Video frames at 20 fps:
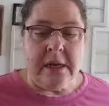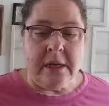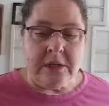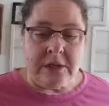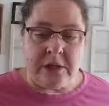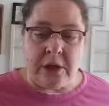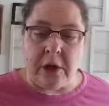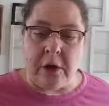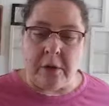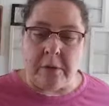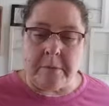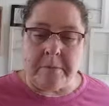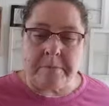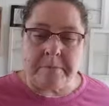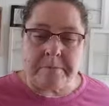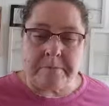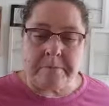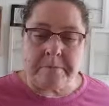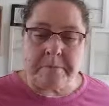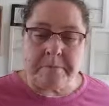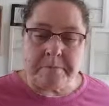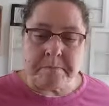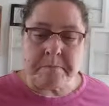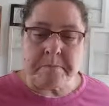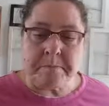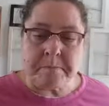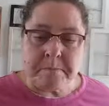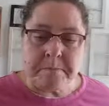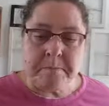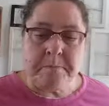So
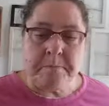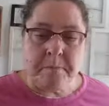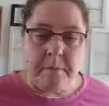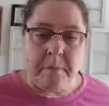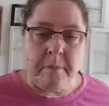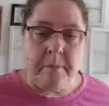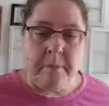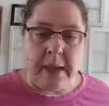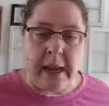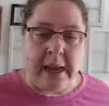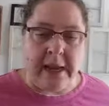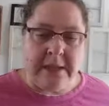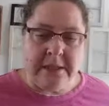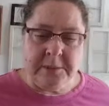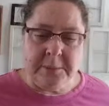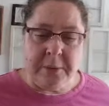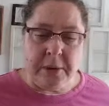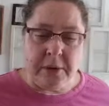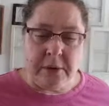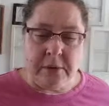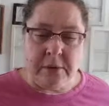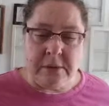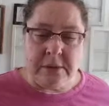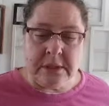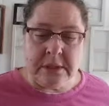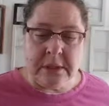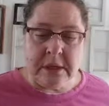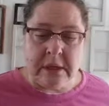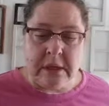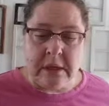I
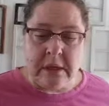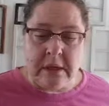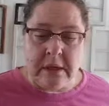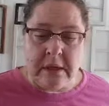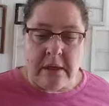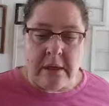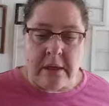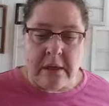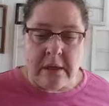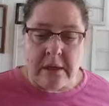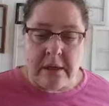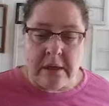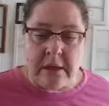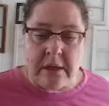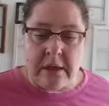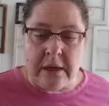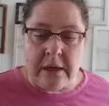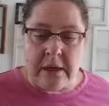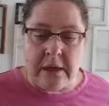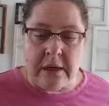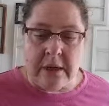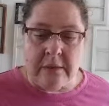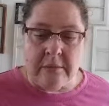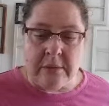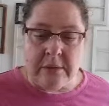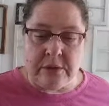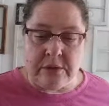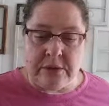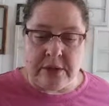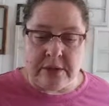suppose
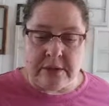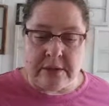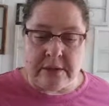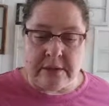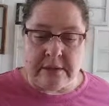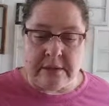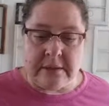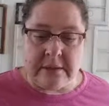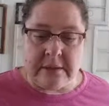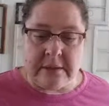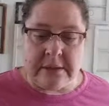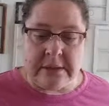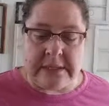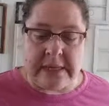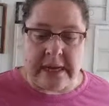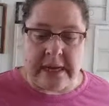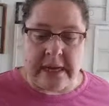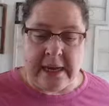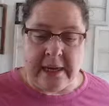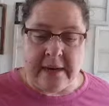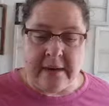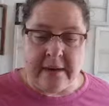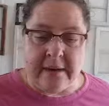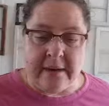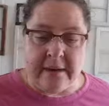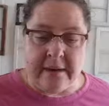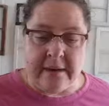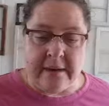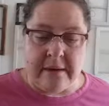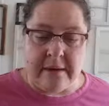we'll just stay,
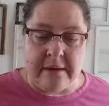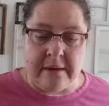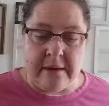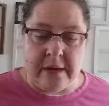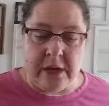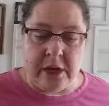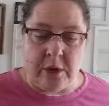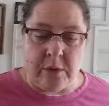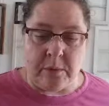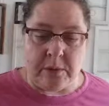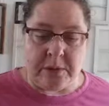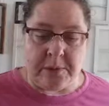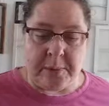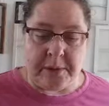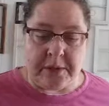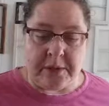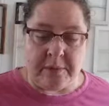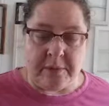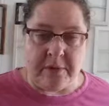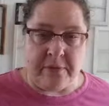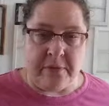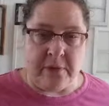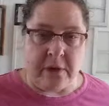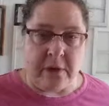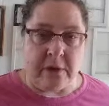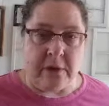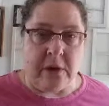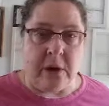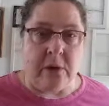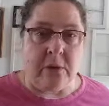responsible for
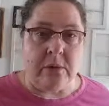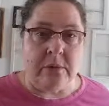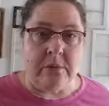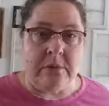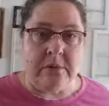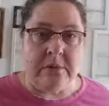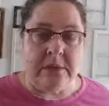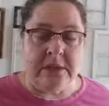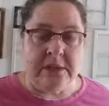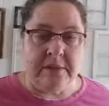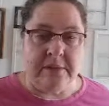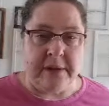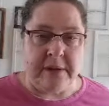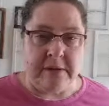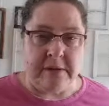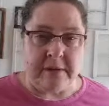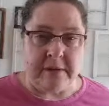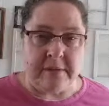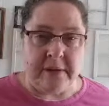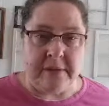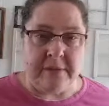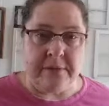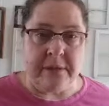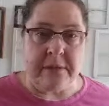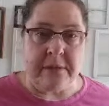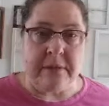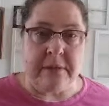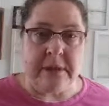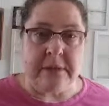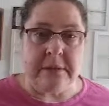our own spheres of
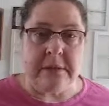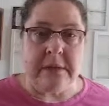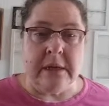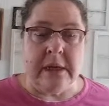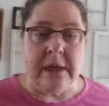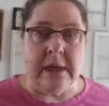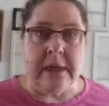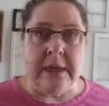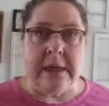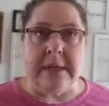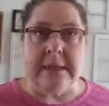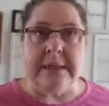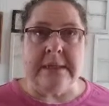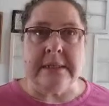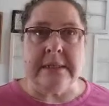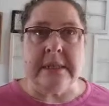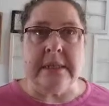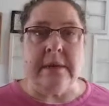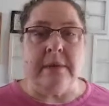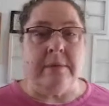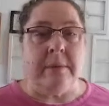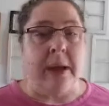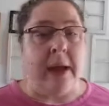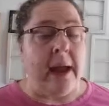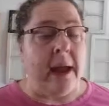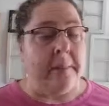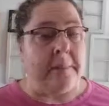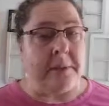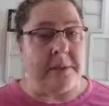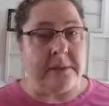influence and see what
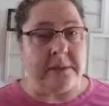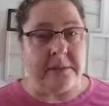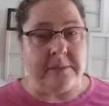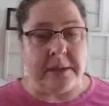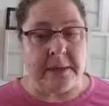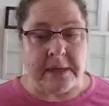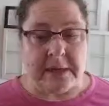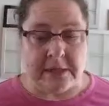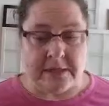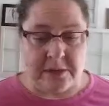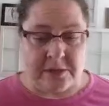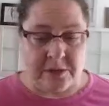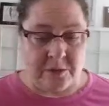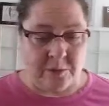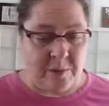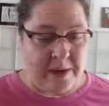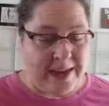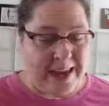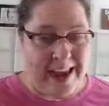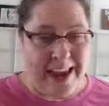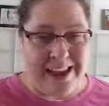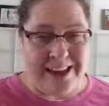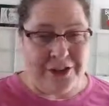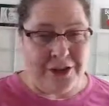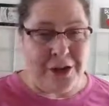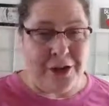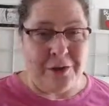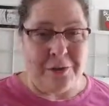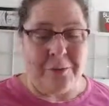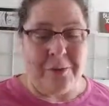happens because we can't
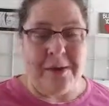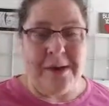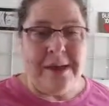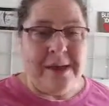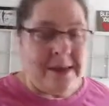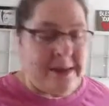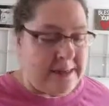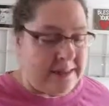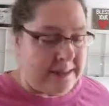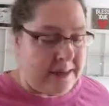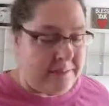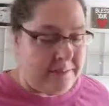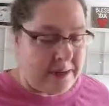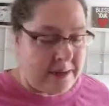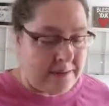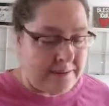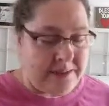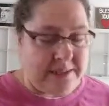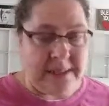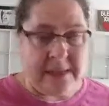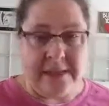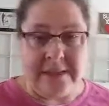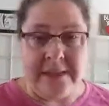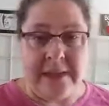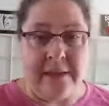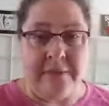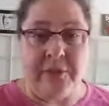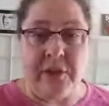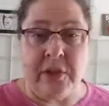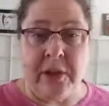know. Sometimes things
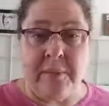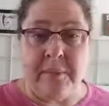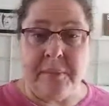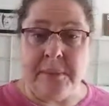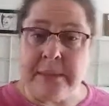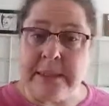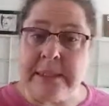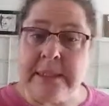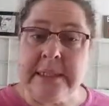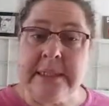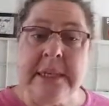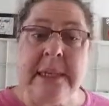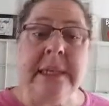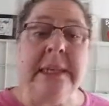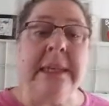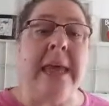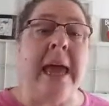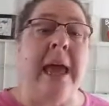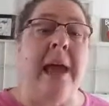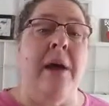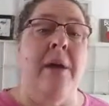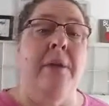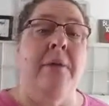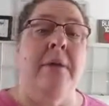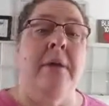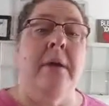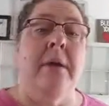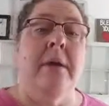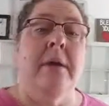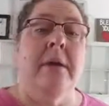have to get pretty loud.